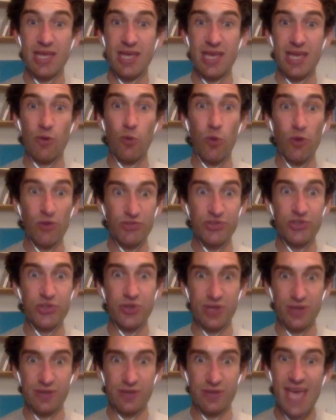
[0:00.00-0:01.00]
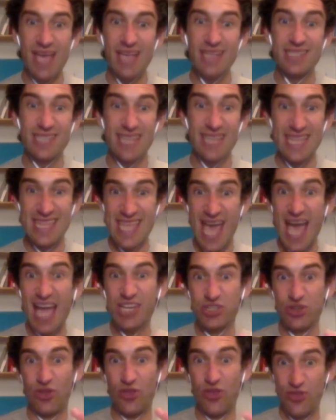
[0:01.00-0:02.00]
want to invest in the
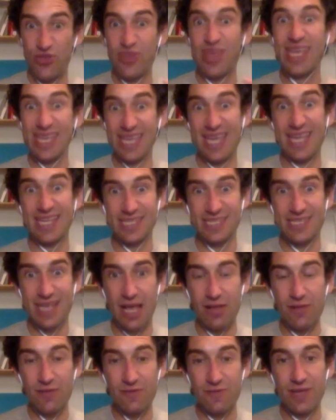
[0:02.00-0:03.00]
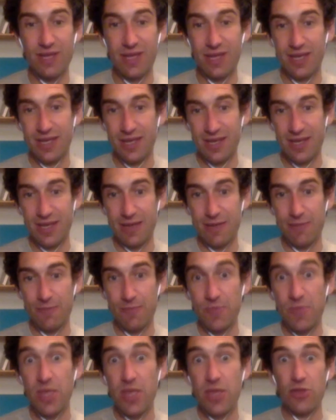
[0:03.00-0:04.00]
actual thing itself.
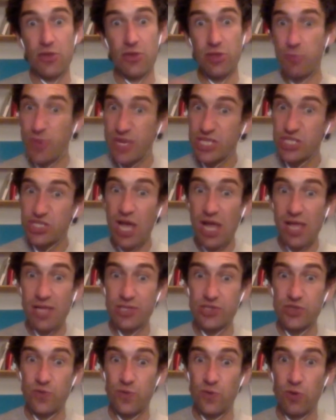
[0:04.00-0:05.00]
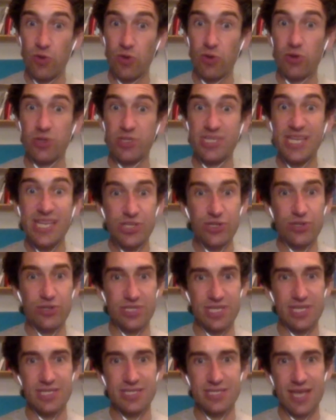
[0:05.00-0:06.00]
Now, the big challenge for
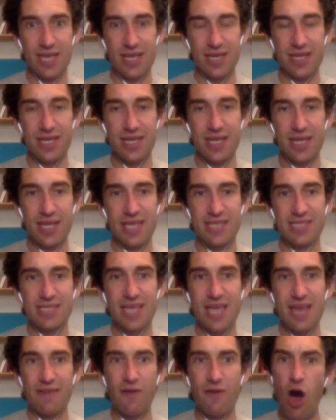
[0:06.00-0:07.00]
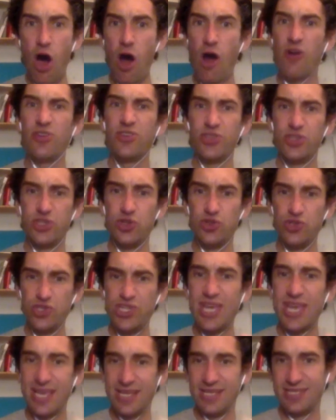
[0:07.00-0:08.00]
teachers is that it's kind of hard to
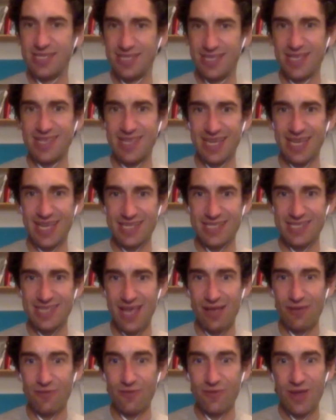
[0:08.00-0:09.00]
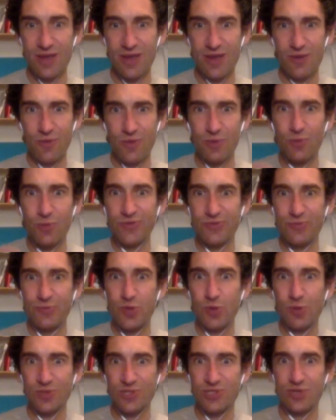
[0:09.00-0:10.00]
change the thing itself. We want
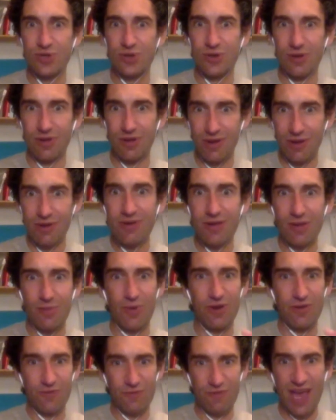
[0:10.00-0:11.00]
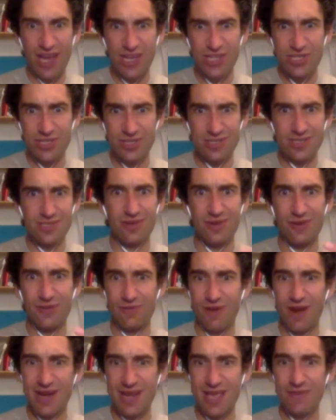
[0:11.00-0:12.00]
pupils to learn about fractions on a
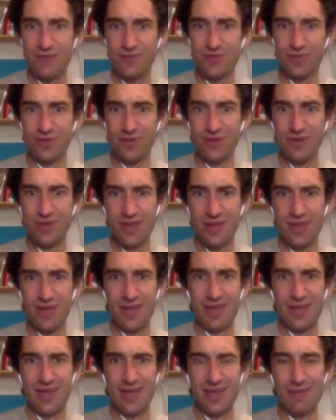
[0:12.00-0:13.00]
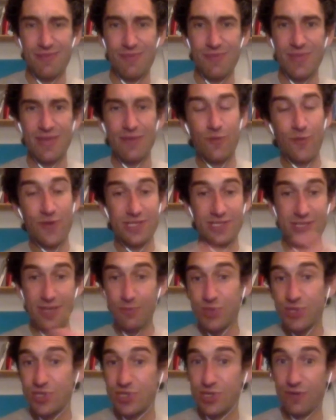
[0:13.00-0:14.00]
Friday afternoon. If we
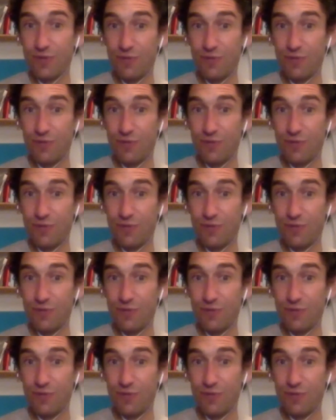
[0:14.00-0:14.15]
substitute